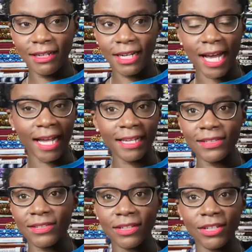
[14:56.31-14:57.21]
And,
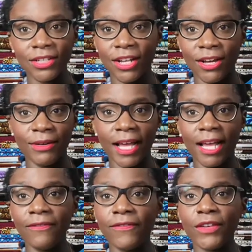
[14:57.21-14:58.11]
you know,
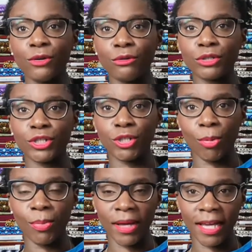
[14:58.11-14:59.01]
if your
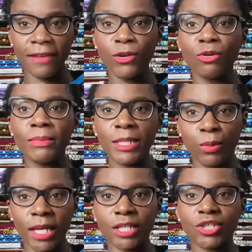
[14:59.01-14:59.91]
shopping, if your
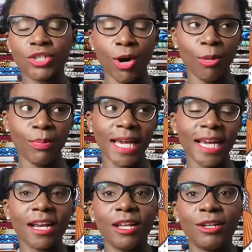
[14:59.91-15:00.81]
midweek shop
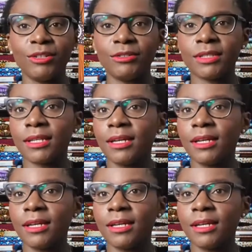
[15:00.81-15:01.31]
includes